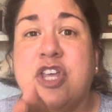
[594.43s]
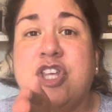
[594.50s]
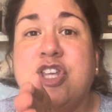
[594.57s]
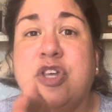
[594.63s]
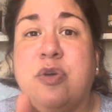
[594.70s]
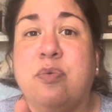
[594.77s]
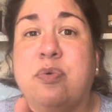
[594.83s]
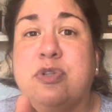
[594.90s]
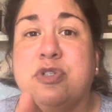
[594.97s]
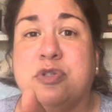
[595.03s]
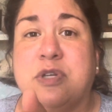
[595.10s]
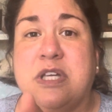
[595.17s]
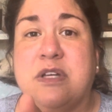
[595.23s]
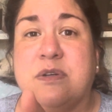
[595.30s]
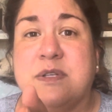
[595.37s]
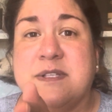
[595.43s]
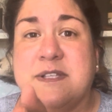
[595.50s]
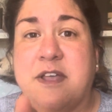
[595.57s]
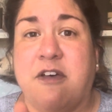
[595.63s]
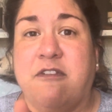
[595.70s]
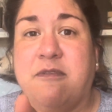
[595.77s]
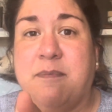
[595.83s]
You will treat
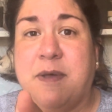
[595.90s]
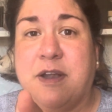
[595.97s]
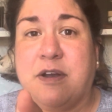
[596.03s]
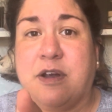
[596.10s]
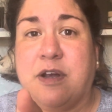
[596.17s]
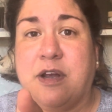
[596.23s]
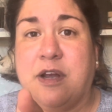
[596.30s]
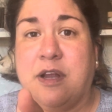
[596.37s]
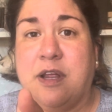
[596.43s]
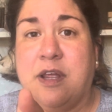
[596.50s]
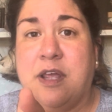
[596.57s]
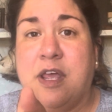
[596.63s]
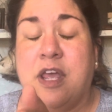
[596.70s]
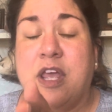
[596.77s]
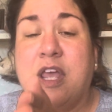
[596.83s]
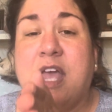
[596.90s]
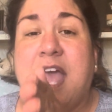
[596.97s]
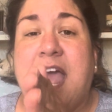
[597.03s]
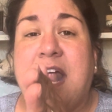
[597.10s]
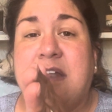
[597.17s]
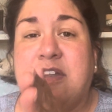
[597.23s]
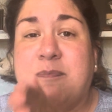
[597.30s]
yourself better.
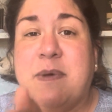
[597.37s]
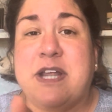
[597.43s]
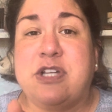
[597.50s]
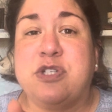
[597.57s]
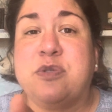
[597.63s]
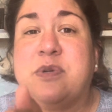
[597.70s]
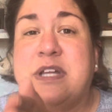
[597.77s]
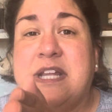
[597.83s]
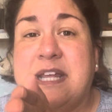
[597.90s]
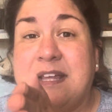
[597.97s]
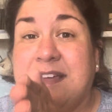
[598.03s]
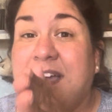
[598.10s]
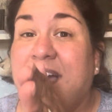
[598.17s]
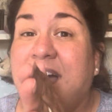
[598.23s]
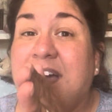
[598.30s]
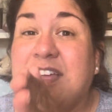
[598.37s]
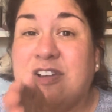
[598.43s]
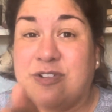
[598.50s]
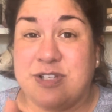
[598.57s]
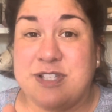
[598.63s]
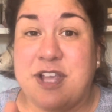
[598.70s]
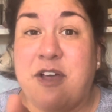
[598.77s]
And by treating
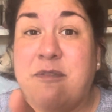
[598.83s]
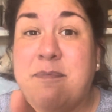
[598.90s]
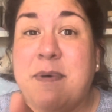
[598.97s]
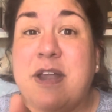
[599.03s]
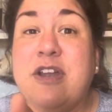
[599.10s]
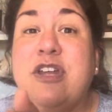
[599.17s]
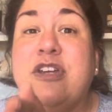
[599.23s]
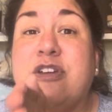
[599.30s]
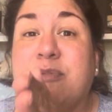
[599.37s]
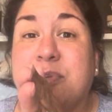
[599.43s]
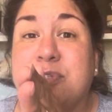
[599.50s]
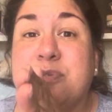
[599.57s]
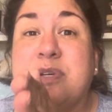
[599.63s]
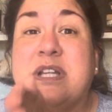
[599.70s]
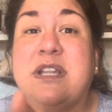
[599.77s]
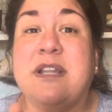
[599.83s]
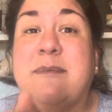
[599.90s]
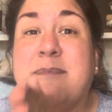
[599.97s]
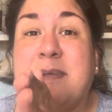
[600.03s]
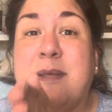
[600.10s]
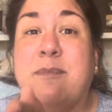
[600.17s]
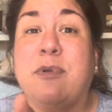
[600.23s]
yourself better, you will treat the
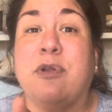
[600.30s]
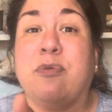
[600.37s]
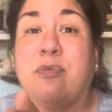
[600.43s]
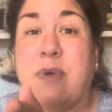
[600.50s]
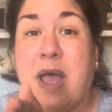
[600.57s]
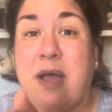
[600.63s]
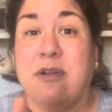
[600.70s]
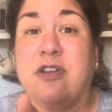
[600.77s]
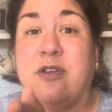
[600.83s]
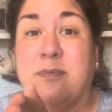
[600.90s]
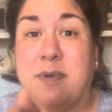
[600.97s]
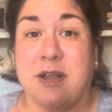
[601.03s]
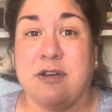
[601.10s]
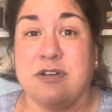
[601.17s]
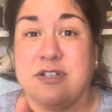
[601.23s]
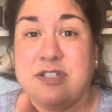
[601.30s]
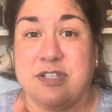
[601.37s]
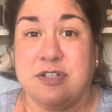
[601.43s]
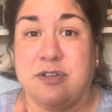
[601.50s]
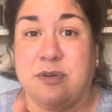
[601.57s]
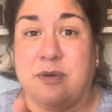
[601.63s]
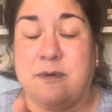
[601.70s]
people around you better
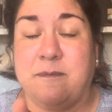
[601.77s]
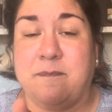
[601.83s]
too.